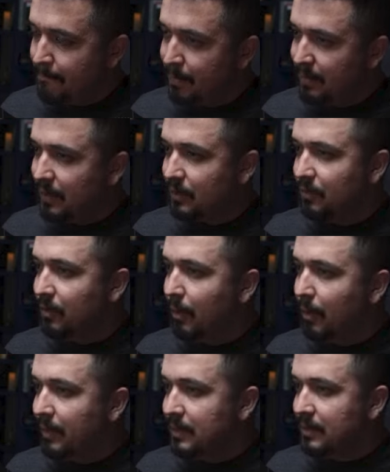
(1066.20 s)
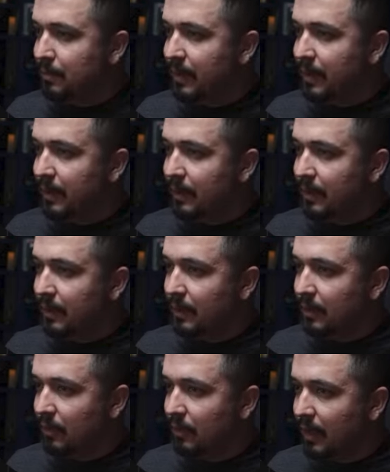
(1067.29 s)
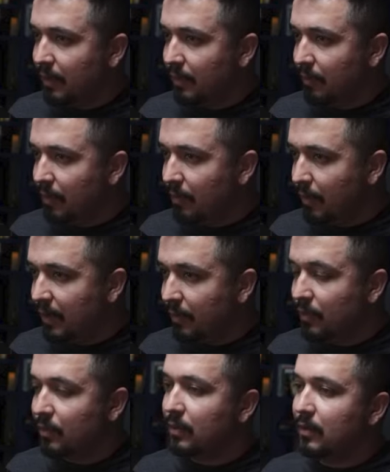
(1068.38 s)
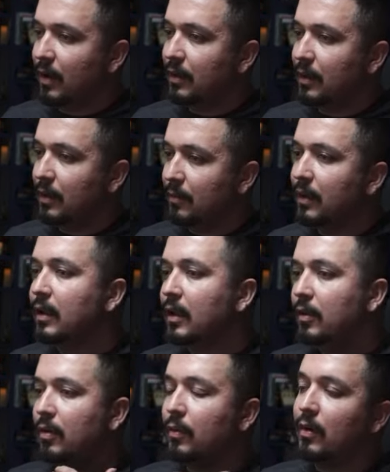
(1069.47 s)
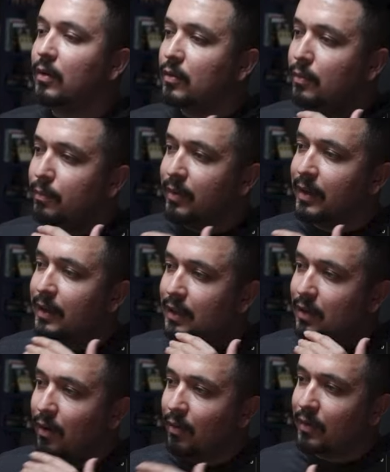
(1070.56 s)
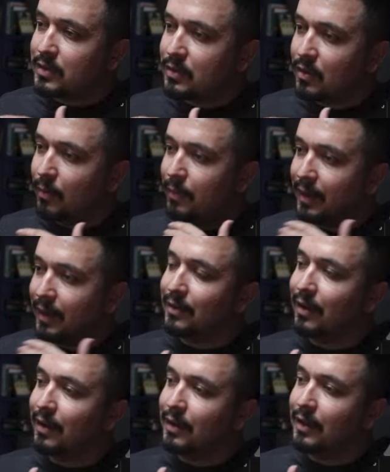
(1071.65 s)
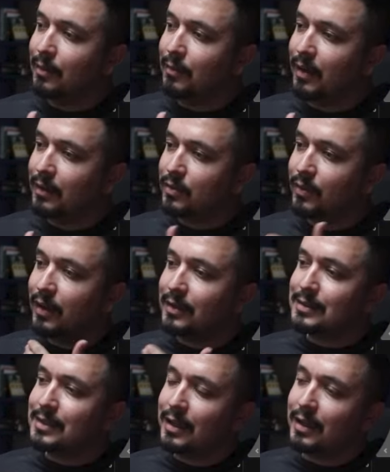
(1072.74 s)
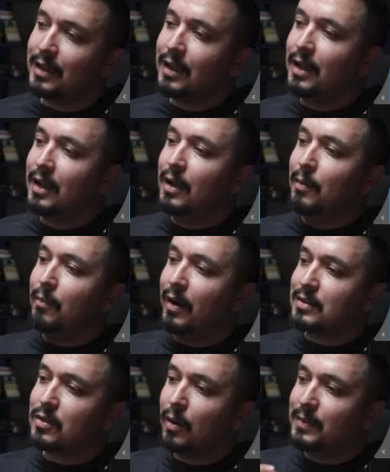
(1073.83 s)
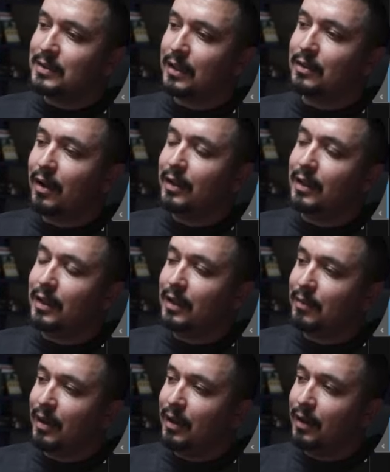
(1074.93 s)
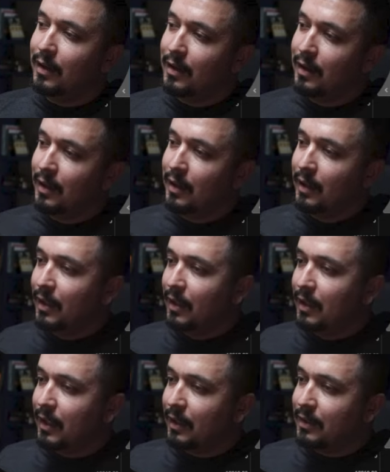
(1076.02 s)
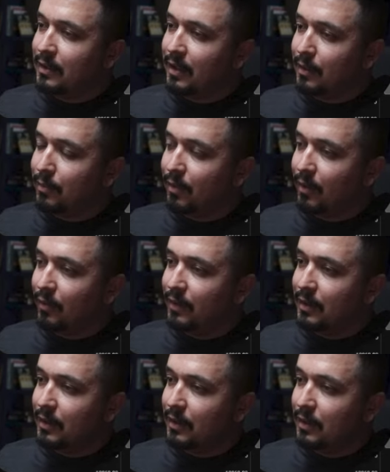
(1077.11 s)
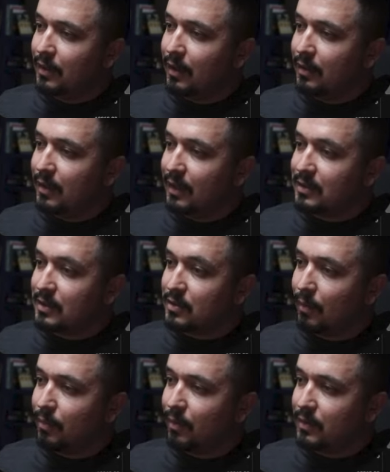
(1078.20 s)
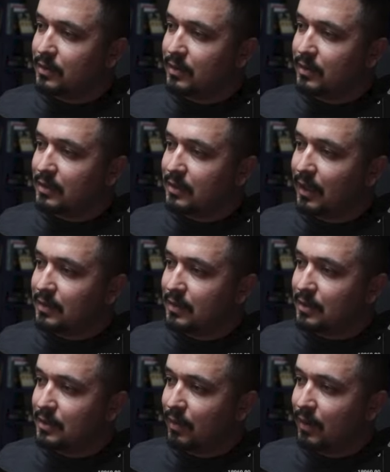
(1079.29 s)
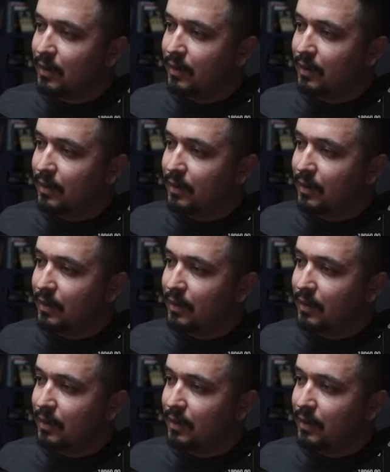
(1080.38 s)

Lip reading: because VWAP is a big, oh, that's the VWAP, that's 9 EMA. We want to bring our stop at 9 EMA. So when I say my stop is at 9 EMA, that take profit, that's a stop loss. That's this one.